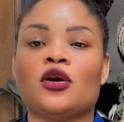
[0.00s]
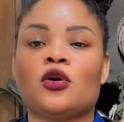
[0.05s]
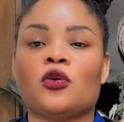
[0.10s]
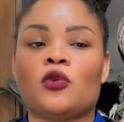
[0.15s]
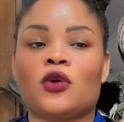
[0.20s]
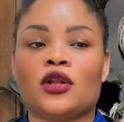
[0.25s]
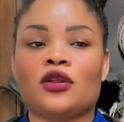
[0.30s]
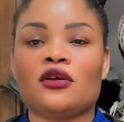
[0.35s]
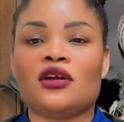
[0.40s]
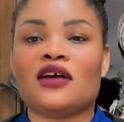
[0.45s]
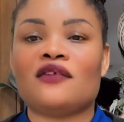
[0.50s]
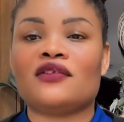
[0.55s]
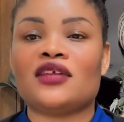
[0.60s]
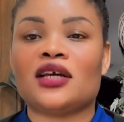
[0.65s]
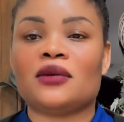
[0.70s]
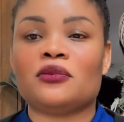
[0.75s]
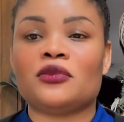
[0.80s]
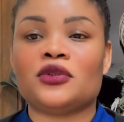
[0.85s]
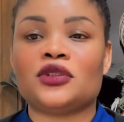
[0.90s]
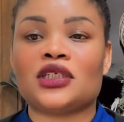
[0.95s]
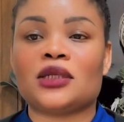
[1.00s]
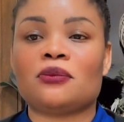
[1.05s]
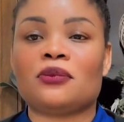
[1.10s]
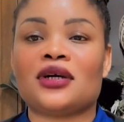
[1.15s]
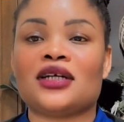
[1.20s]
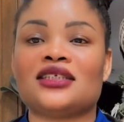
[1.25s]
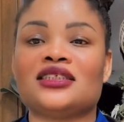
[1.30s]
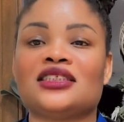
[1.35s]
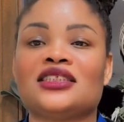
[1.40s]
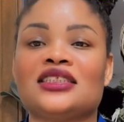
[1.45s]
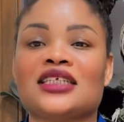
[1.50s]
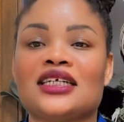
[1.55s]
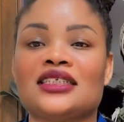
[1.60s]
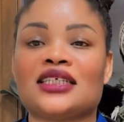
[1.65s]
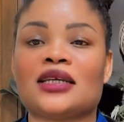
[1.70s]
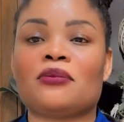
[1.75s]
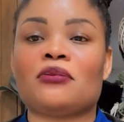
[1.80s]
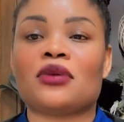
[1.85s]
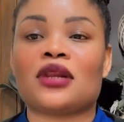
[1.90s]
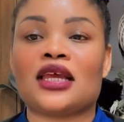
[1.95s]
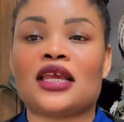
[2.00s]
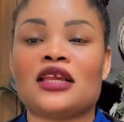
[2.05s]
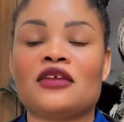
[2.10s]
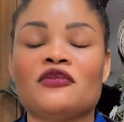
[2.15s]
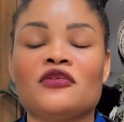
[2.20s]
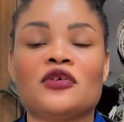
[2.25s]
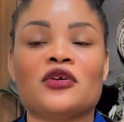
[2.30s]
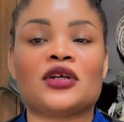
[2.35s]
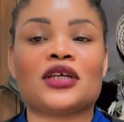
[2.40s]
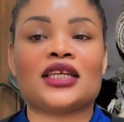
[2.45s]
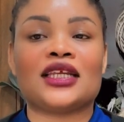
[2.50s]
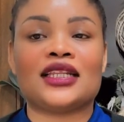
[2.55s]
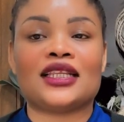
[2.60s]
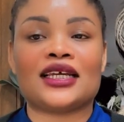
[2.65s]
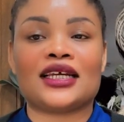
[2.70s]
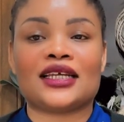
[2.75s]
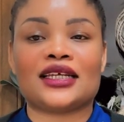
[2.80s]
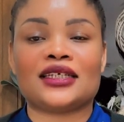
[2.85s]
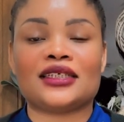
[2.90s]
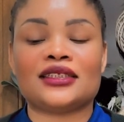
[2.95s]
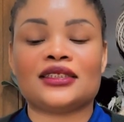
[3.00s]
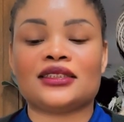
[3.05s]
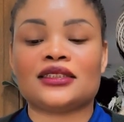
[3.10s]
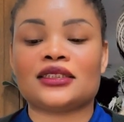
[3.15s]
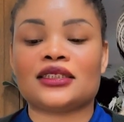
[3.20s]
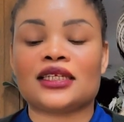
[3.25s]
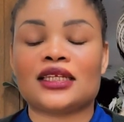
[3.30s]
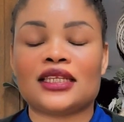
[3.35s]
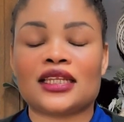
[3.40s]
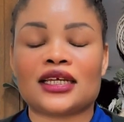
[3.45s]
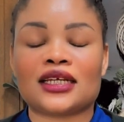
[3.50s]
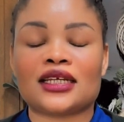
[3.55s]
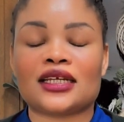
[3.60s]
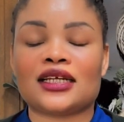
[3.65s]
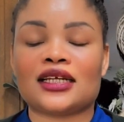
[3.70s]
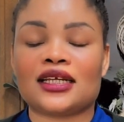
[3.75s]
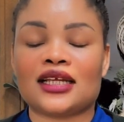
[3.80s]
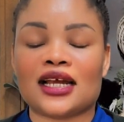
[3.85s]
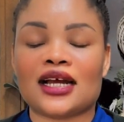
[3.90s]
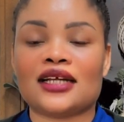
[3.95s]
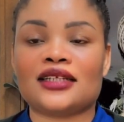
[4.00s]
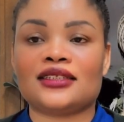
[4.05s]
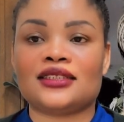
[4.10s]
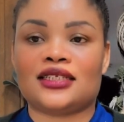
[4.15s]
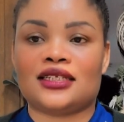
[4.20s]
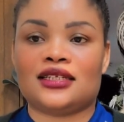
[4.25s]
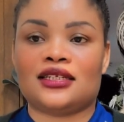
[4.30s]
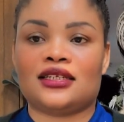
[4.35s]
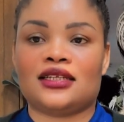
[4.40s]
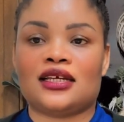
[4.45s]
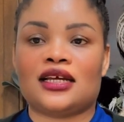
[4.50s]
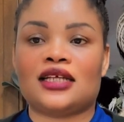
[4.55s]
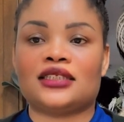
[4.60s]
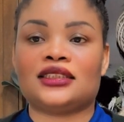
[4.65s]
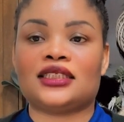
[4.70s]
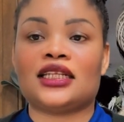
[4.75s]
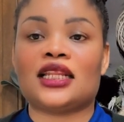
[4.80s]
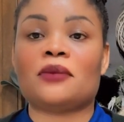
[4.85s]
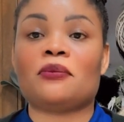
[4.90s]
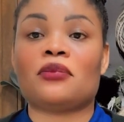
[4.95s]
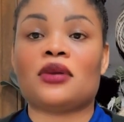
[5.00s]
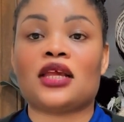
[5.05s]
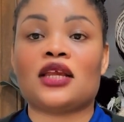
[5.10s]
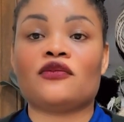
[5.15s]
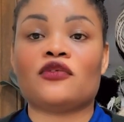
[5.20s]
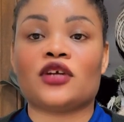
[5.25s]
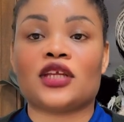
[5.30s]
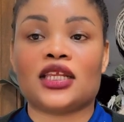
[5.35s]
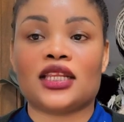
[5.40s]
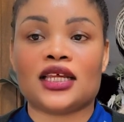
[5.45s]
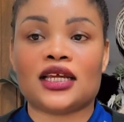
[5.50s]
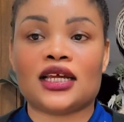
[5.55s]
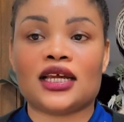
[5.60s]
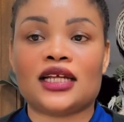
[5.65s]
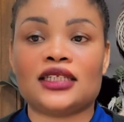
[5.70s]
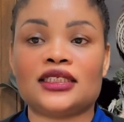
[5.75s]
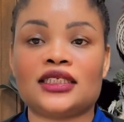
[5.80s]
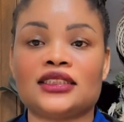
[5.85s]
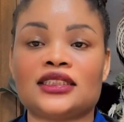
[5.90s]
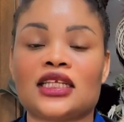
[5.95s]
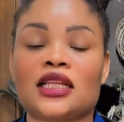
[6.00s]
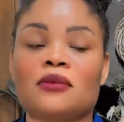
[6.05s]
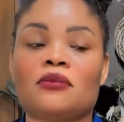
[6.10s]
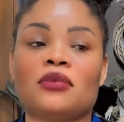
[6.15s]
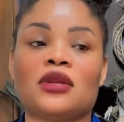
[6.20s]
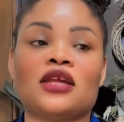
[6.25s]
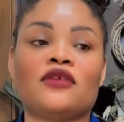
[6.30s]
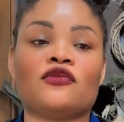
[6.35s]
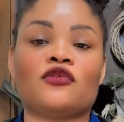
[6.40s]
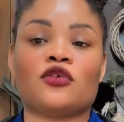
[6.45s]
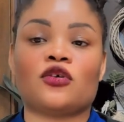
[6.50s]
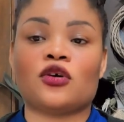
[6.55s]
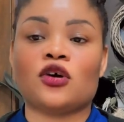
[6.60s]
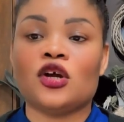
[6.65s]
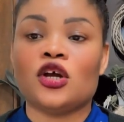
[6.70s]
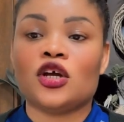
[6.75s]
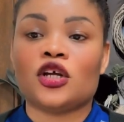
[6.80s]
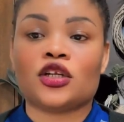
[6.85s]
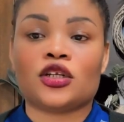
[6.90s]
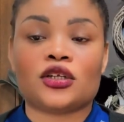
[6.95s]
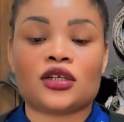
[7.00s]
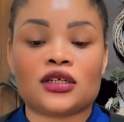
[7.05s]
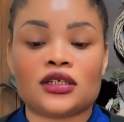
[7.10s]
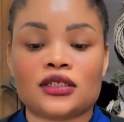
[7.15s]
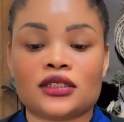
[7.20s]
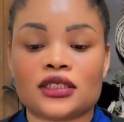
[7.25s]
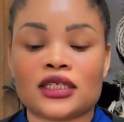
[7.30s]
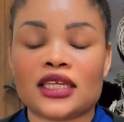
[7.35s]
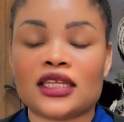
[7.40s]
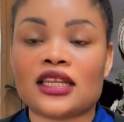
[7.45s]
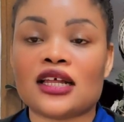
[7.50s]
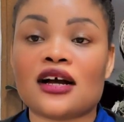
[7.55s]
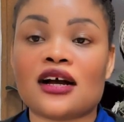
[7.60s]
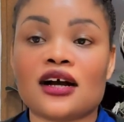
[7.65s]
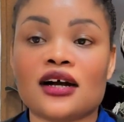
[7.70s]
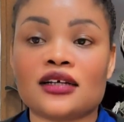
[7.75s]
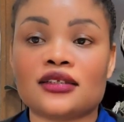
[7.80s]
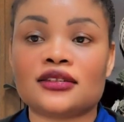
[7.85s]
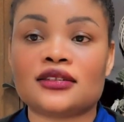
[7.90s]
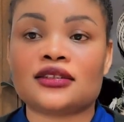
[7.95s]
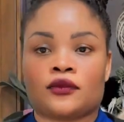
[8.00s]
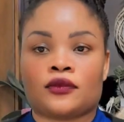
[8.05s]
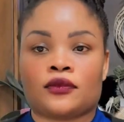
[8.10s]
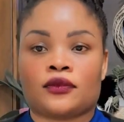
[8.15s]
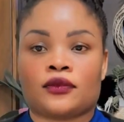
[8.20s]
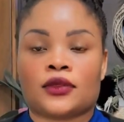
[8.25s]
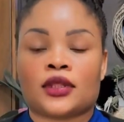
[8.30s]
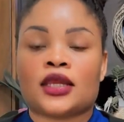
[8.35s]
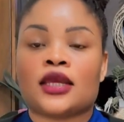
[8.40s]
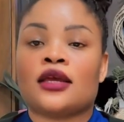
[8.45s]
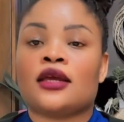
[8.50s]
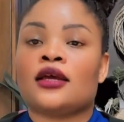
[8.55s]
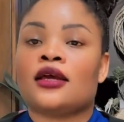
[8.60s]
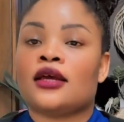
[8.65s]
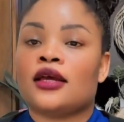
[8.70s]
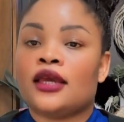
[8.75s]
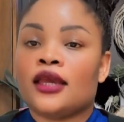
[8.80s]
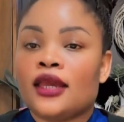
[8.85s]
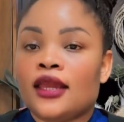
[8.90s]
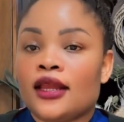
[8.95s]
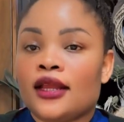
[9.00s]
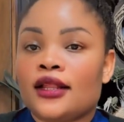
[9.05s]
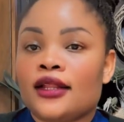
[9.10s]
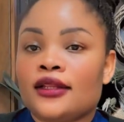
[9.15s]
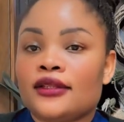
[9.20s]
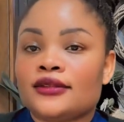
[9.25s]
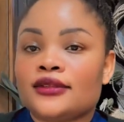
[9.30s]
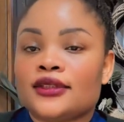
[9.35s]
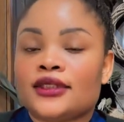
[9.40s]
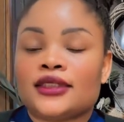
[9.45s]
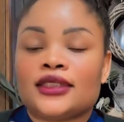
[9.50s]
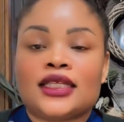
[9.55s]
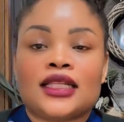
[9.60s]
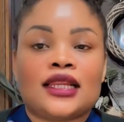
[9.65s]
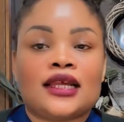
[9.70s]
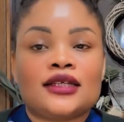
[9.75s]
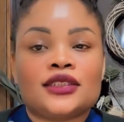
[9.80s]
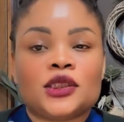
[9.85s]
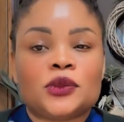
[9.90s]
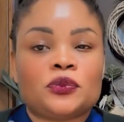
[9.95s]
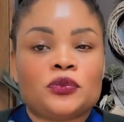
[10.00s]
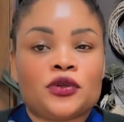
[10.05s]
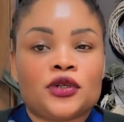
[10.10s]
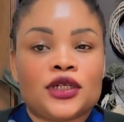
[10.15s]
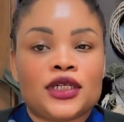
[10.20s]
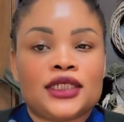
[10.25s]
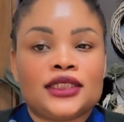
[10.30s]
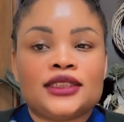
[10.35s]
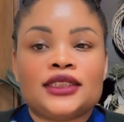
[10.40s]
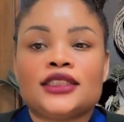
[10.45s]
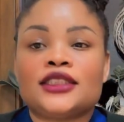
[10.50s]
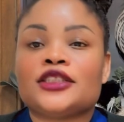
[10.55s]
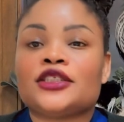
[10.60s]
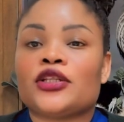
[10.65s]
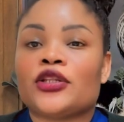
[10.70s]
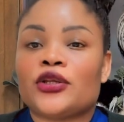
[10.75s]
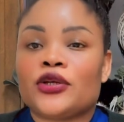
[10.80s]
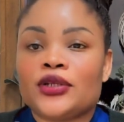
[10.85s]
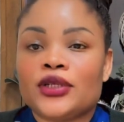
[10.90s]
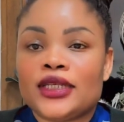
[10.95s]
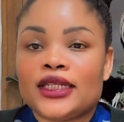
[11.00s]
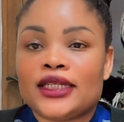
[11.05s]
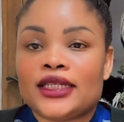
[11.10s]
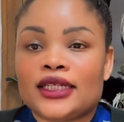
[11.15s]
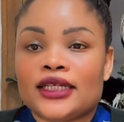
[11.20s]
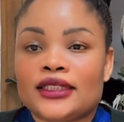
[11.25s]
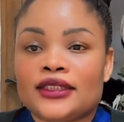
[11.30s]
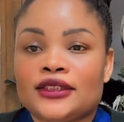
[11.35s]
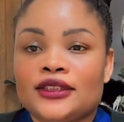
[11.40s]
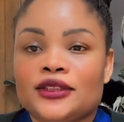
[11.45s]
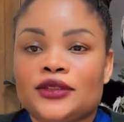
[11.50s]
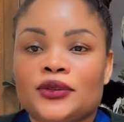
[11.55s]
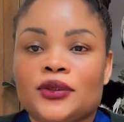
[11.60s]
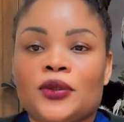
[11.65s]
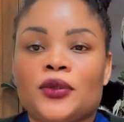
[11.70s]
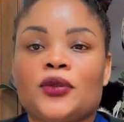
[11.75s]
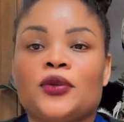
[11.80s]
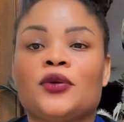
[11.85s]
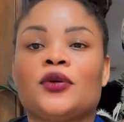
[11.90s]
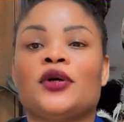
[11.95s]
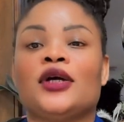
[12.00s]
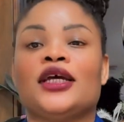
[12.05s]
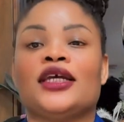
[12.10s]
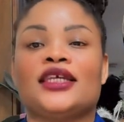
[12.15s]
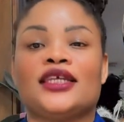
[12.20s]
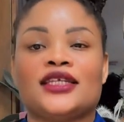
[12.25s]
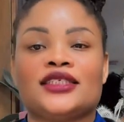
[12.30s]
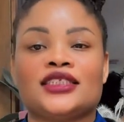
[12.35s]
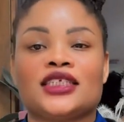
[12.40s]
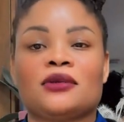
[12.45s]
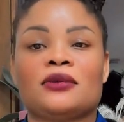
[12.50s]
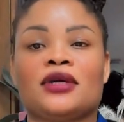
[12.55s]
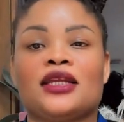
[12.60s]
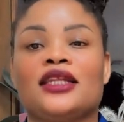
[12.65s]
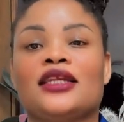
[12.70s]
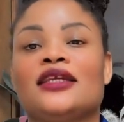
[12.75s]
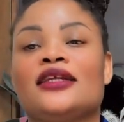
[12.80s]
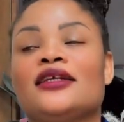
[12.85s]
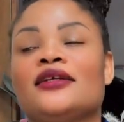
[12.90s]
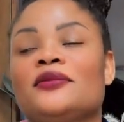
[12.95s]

When you have that Mutterpass, start applying for kindergarten. Start applying for kindergarten. Start applying for kinder arts. And the last point is loneliness. So in Germany,